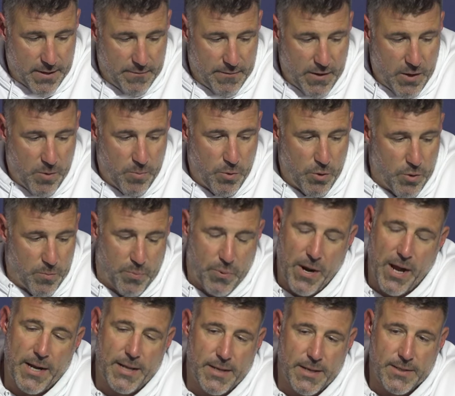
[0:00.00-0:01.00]
available to
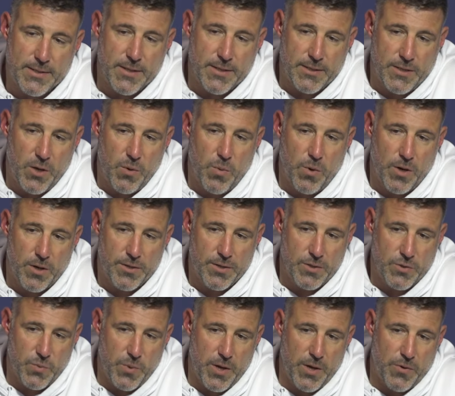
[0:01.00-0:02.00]
practice as he works
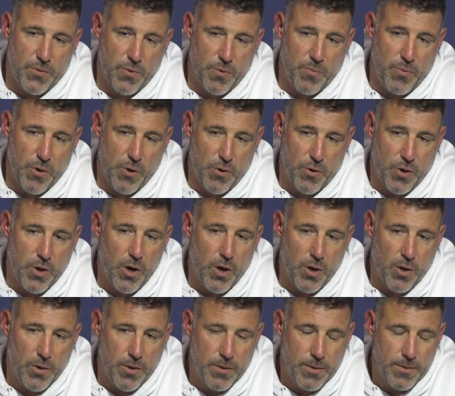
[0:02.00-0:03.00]
his way through
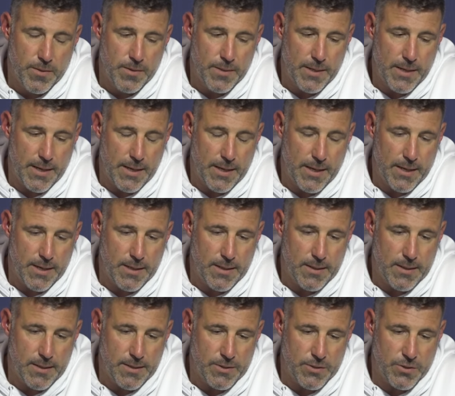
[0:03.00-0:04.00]
protocol,
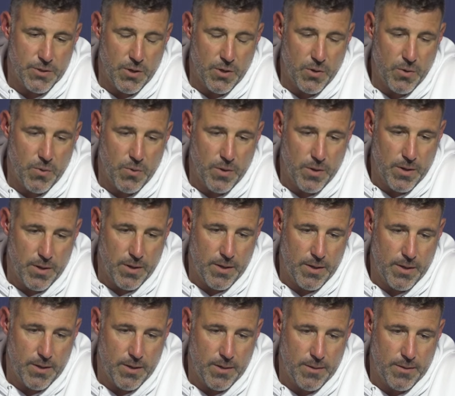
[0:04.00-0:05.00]
uh, and so
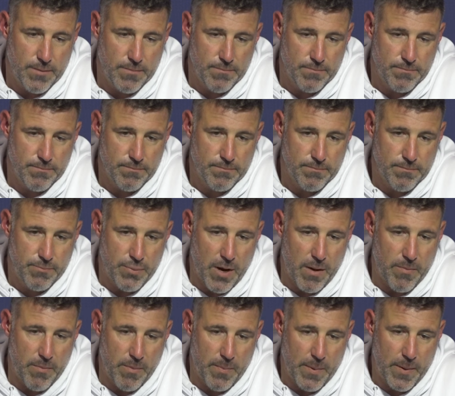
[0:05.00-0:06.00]
um,
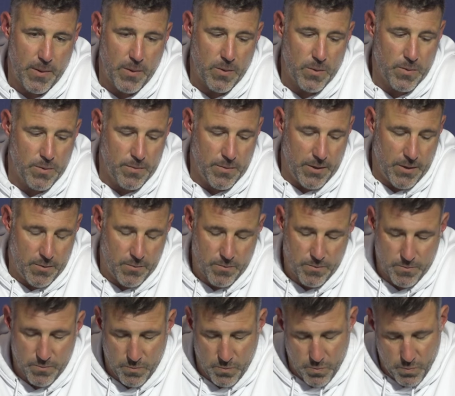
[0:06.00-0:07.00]
probably, you know,
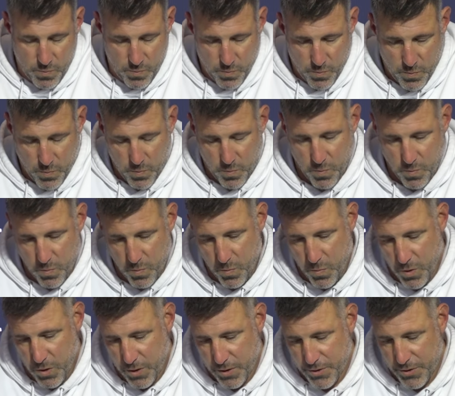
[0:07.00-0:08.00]

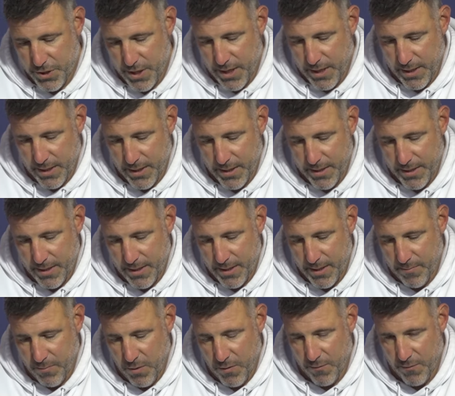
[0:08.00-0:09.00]
work Jalen and
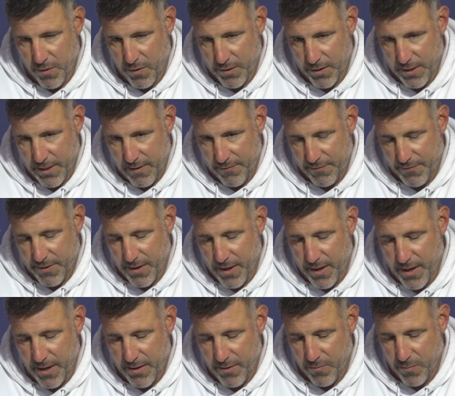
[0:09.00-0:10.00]
him over on the left
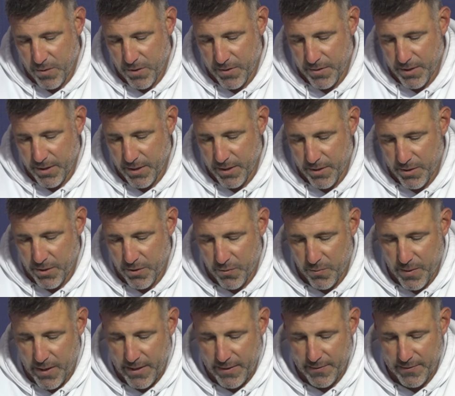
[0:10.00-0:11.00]
side, and work Dylan on the
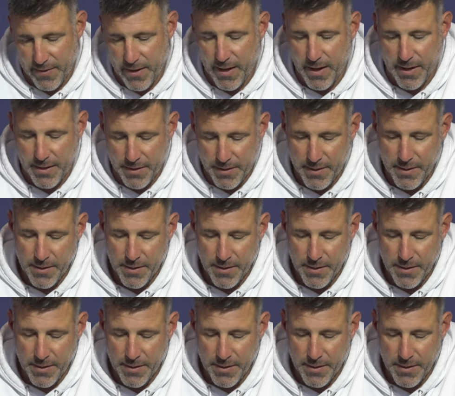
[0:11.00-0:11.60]
right side.